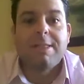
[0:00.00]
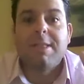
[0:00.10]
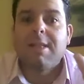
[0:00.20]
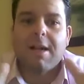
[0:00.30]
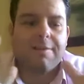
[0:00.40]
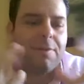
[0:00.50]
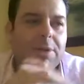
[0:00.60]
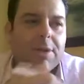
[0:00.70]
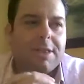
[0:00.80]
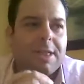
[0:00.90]
There's a lot of
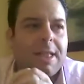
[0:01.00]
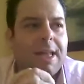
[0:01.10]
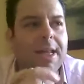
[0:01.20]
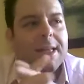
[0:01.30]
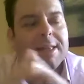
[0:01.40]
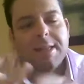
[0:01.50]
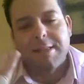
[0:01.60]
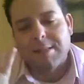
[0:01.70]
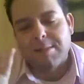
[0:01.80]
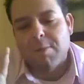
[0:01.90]
focus on that. And I
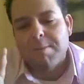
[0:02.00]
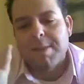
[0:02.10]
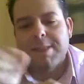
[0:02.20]
think there's one